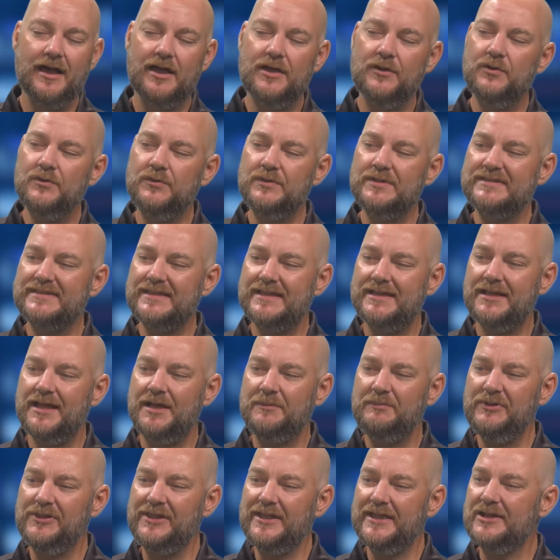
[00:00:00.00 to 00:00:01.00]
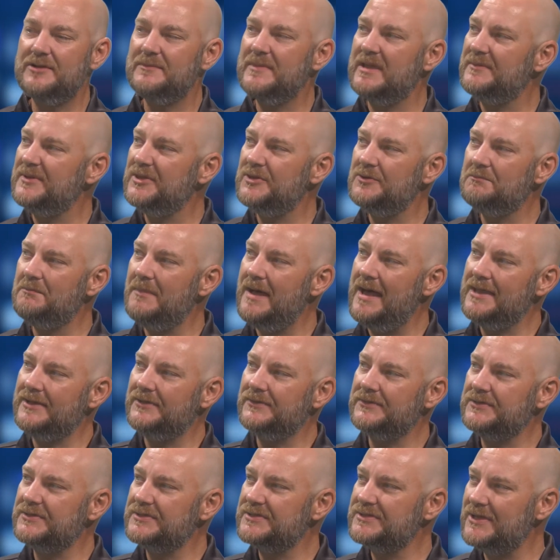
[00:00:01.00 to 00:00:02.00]
Who is a player maybe you
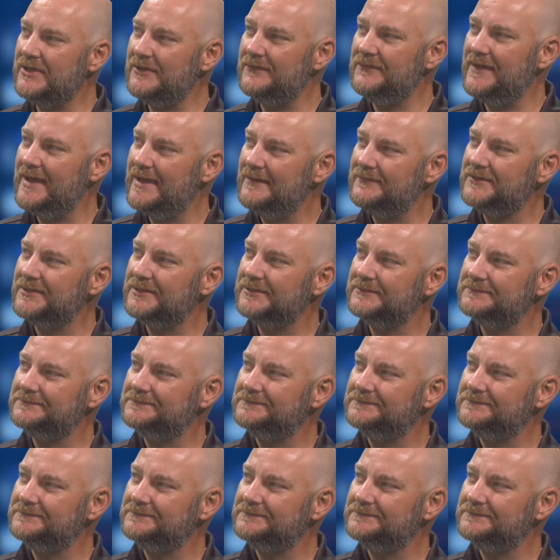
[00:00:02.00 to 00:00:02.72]
model yourself after?